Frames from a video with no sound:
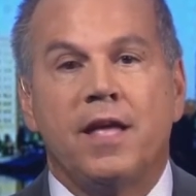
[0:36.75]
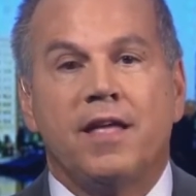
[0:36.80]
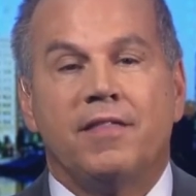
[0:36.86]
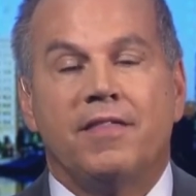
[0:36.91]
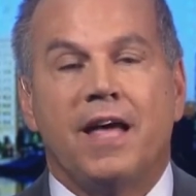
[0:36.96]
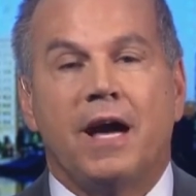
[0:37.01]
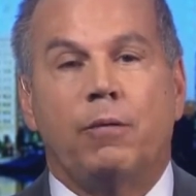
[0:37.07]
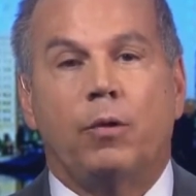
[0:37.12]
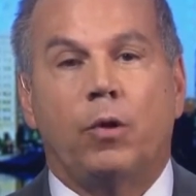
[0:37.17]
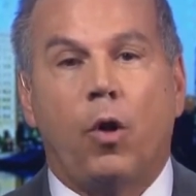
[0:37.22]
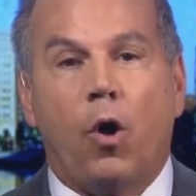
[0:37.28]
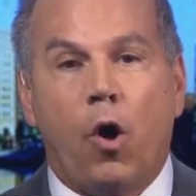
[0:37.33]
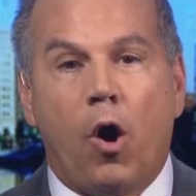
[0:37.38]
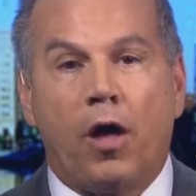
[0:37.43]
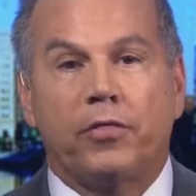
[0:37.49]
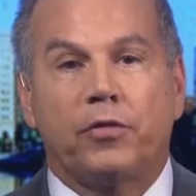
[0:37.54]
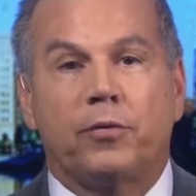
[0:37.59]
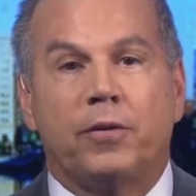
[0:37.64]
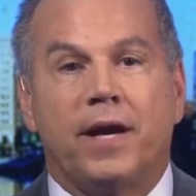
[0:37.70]
That will
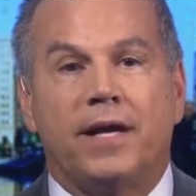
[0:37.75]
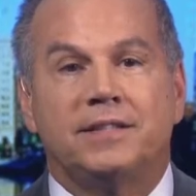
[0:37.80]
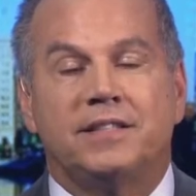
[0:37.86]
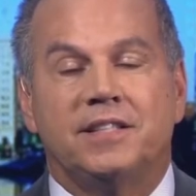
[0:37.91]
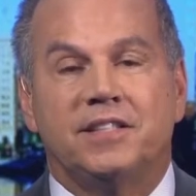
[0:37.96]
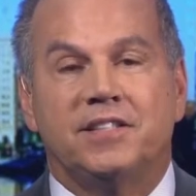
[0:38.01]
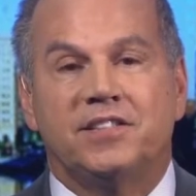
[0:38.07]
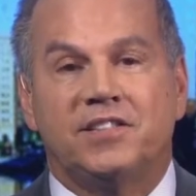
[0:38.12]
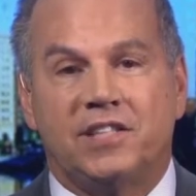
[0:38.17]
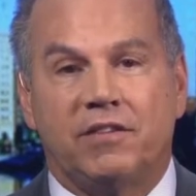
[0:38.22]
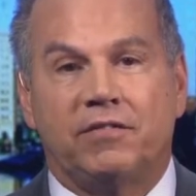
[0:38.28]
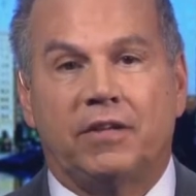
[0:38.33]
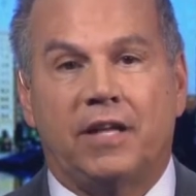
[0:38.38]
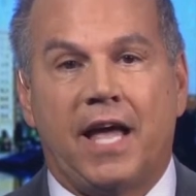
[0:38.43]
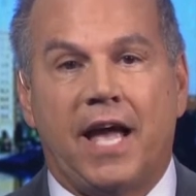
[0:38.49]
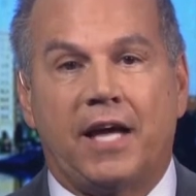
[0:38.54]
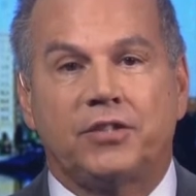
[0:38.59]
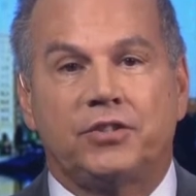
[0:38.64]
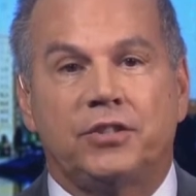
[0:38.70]
authorize the civil
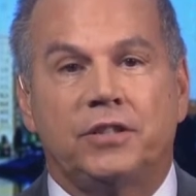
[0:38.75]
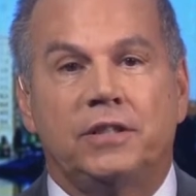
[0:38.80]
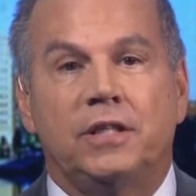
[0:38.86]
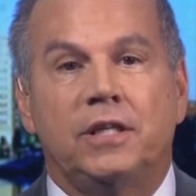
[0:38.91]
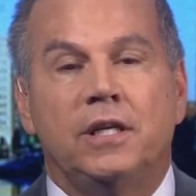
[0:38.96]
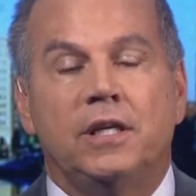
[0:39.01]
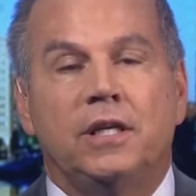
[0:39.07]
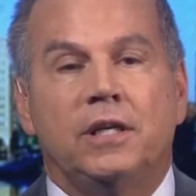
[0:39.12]
action,